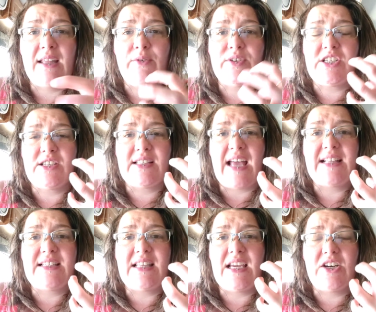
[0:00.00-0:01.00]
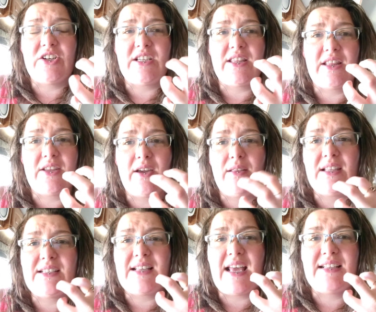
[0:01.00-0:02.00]
It was just that's the energy that they're giving.
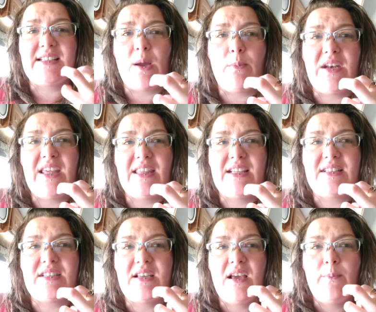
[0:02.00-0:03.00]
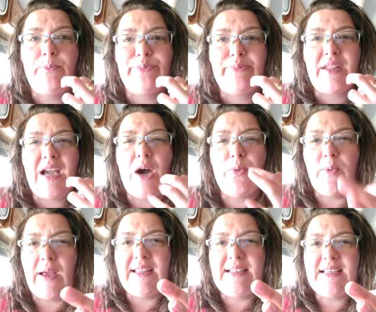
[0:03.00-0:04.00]
This like somebody that's a
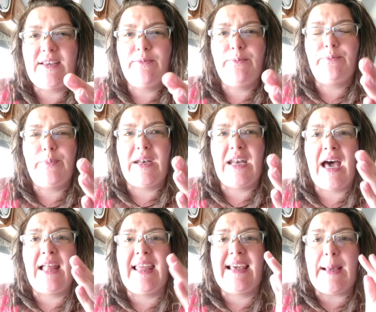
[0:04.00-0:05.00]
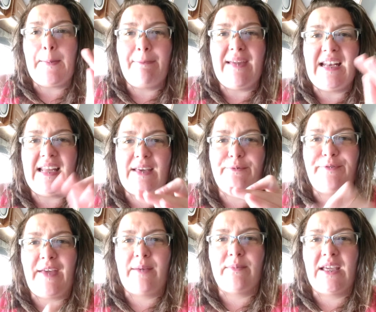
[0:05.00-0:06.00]
relative, but not like immediate
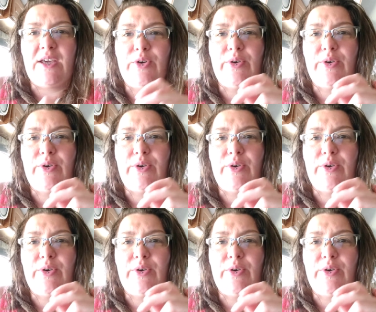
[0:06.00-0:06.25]
family